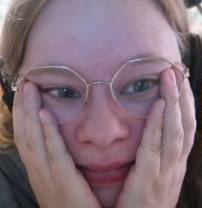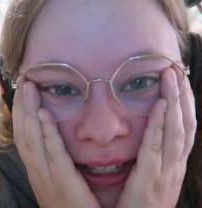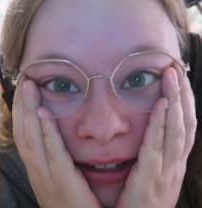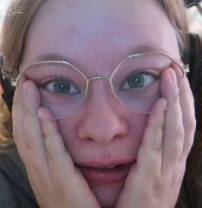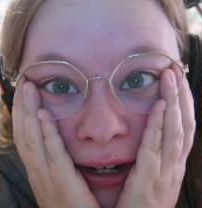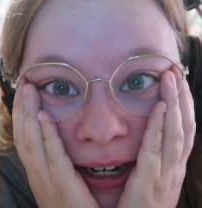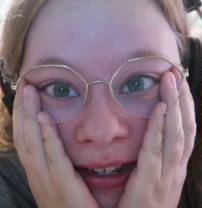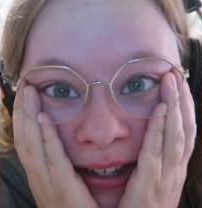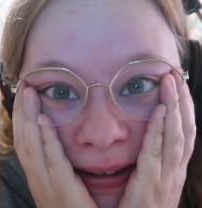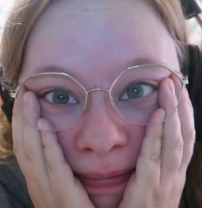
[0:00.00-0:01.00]
It's
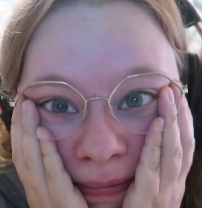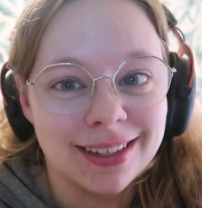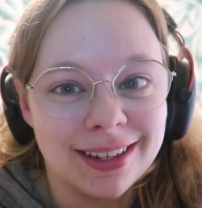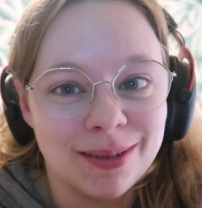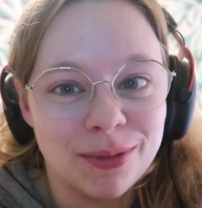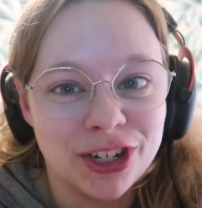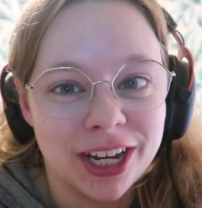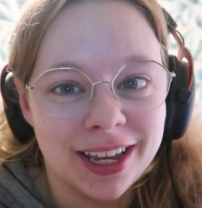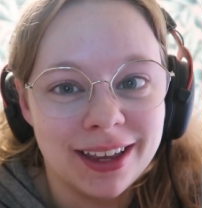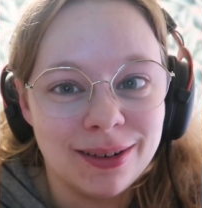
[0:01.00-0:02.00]
crazy. The next time we
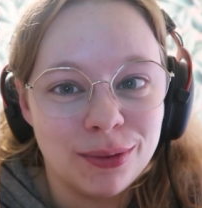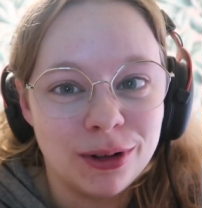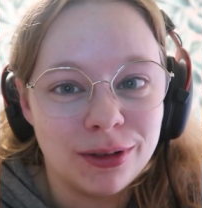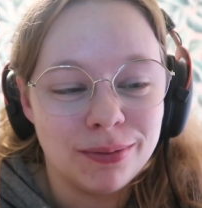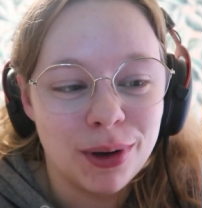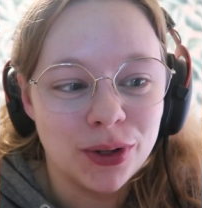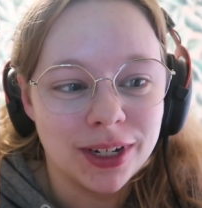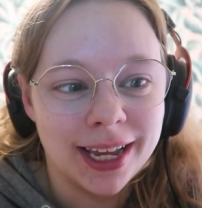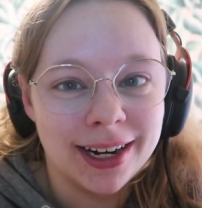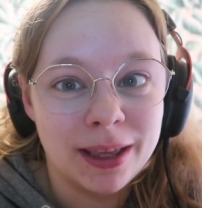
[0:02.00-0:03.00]
check in will
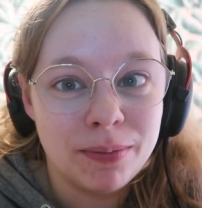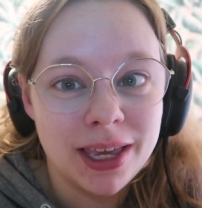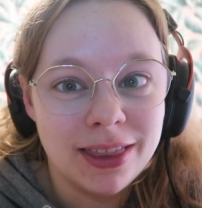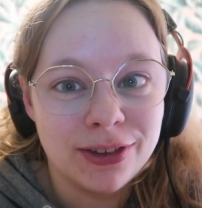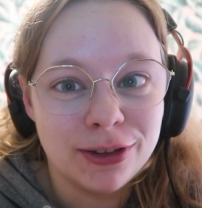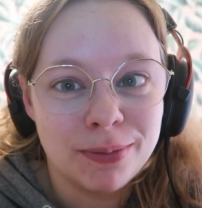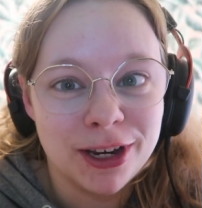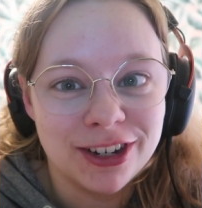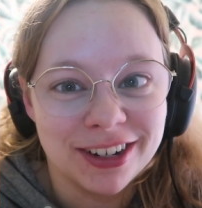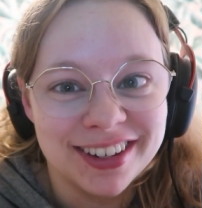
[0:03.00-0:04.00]
most likely the
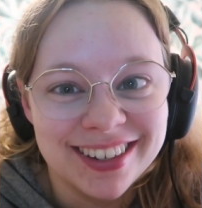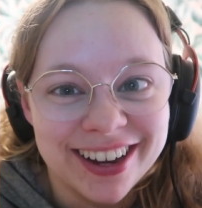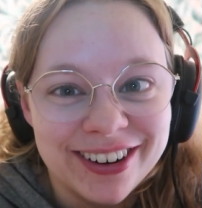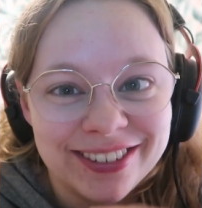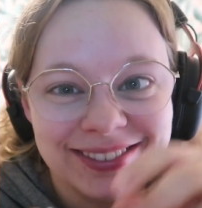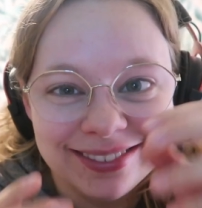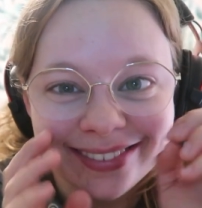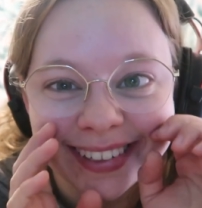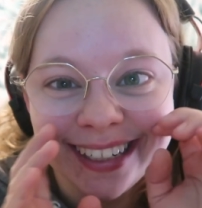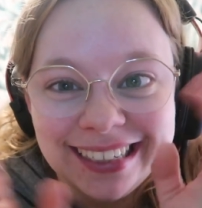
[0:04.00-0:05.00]
submission, so.
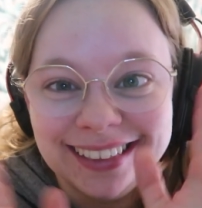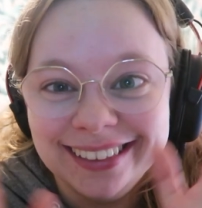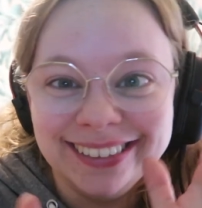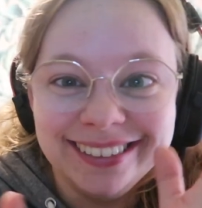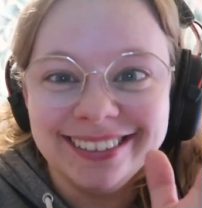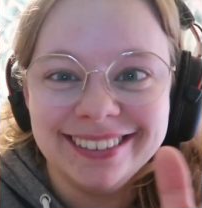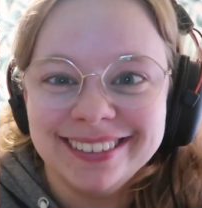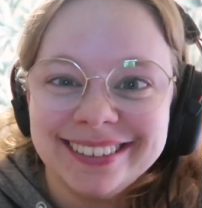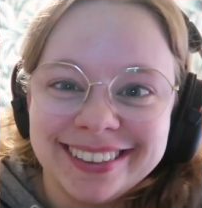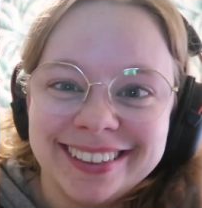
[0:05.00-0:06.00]

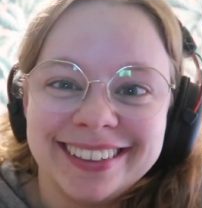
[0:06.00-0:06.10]
Ooh.